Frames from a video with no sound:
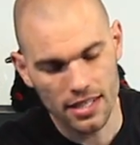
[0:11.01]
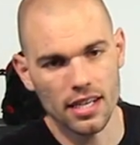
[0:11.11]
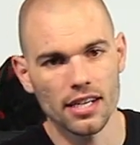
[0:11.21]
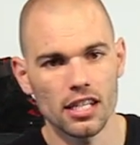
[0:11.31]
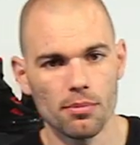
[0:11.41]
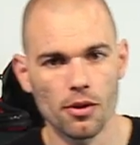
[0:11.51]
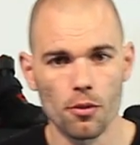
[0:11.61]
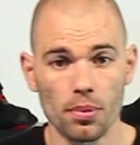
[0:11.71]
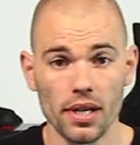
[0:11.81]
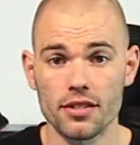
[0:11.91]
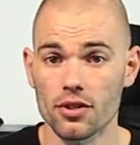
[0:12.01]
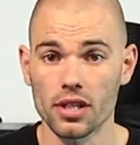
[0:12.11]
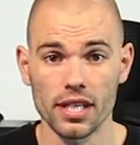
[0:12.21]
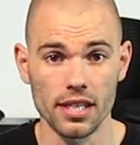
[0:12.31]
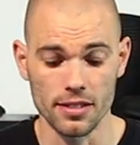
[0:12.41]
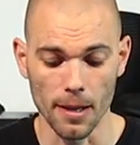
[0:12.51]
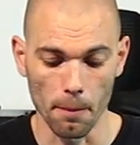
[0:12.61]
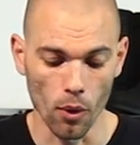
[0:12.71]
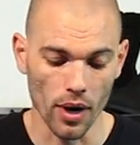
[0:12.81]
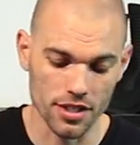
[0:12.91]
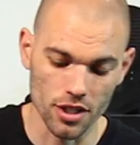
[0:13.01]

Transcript: is gonna to need to be replaced or cleaned at some point.